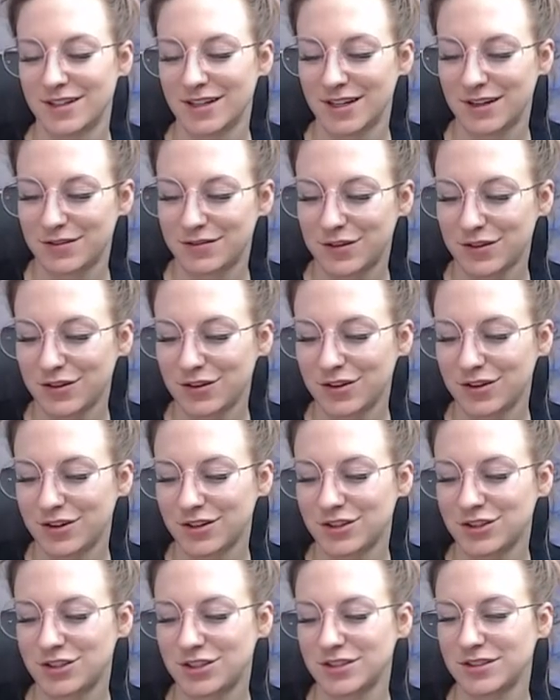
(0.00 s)
If they're good
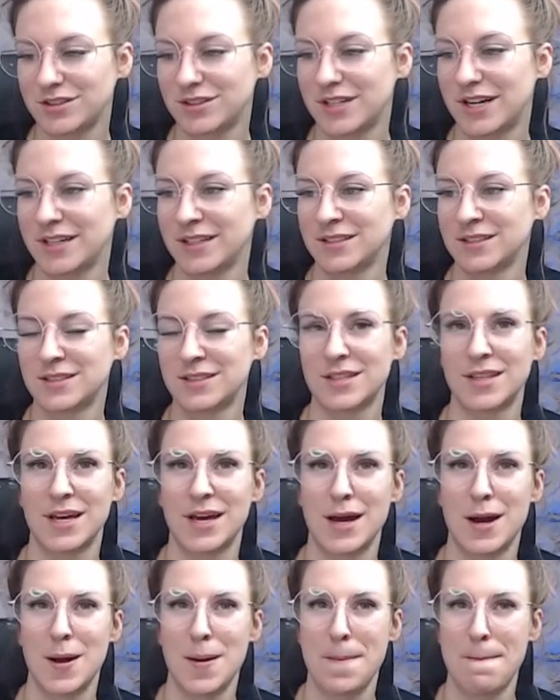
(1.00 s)
and she likes
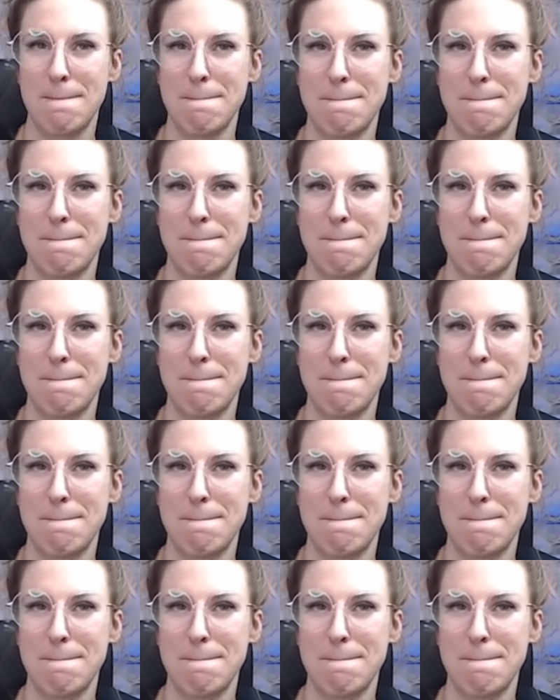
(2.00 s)
them,